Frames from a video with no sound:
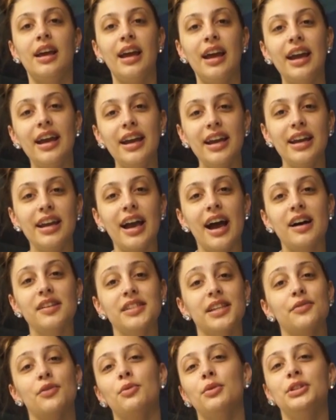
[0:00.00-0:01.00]
Hey,
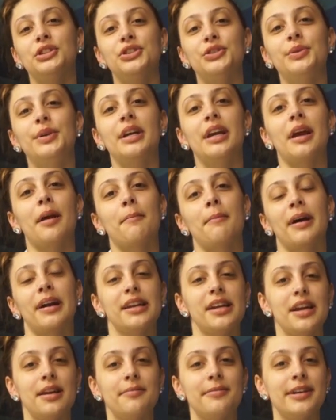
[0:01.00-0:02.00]
how's everyone doing? My
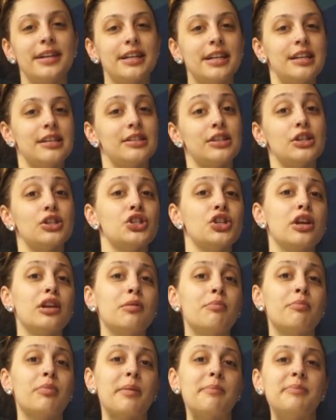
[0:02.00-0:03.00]
name is
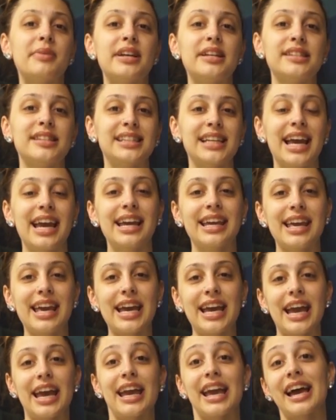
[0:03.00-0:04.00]
Shannon Bumpus,
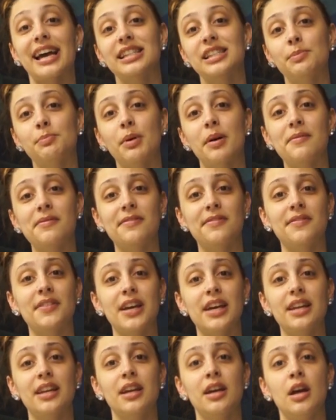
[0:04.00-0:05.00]
aka
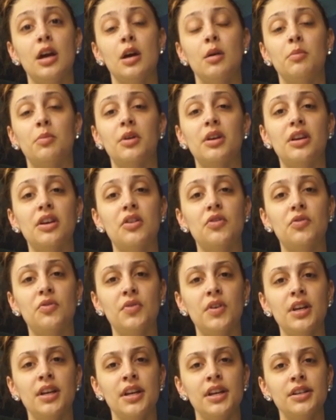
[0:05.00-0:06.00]
sbumpfit, bringing you
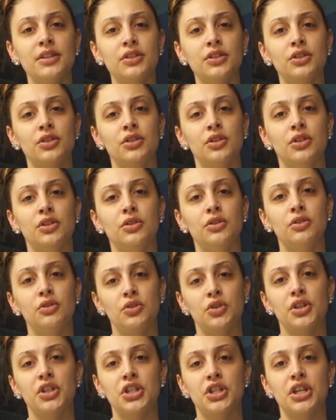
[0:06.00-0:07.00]
fitness,
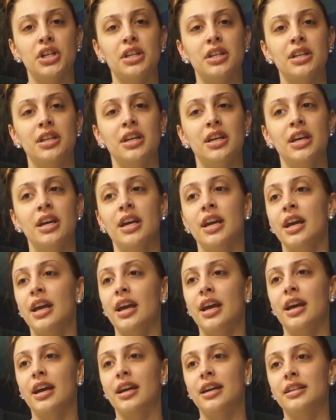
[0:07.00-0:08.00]
nutrition,
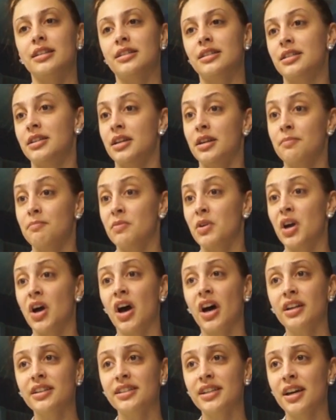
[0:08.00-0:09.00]
and
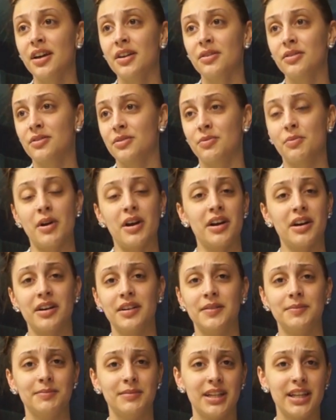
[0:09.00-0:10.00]
content
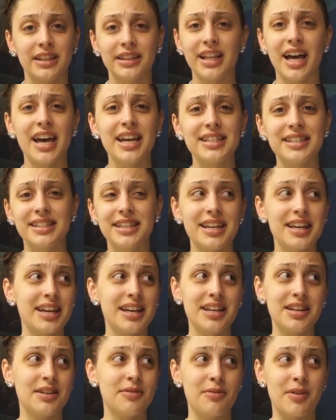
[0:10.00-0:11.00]
where it lies
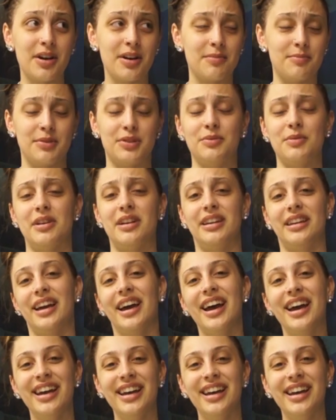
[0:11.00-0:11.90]
anywhere in between.